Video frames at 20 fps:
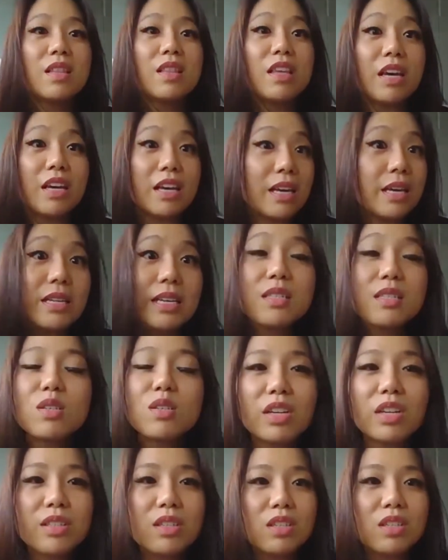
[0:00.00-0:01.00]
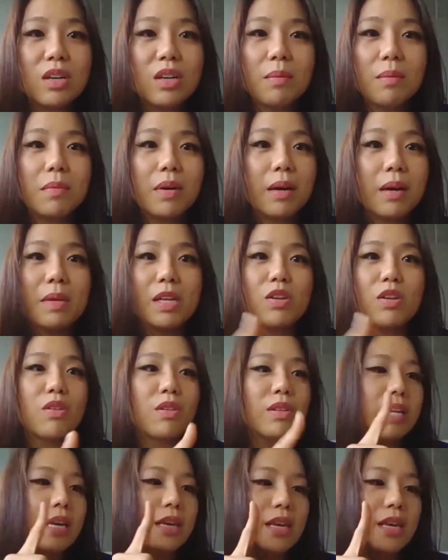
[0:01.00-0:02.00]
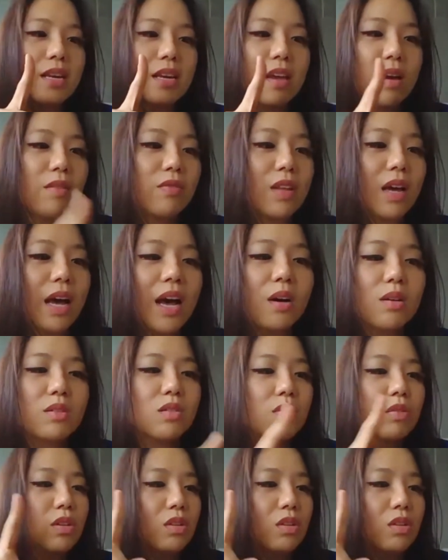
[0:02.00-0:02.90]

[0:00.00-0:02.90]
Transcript: it is nonstop. I mean, you're taking care of the household,